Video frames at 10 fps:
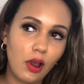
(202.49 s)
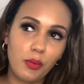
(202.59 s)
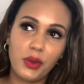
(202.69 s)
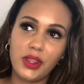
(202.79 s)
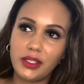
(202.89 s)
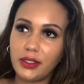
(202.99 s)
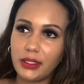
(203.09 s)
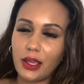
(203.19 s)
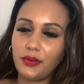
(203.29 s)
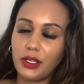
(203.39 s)
but this is
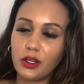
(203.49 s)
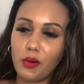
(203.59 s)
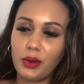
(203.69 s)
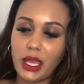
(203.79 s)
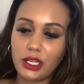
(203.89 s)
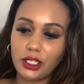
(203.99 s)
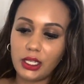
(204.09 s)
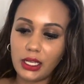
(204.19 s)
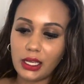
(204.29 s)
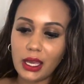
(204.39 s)
definitely a combination
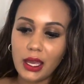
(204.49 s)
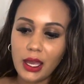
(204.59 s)
here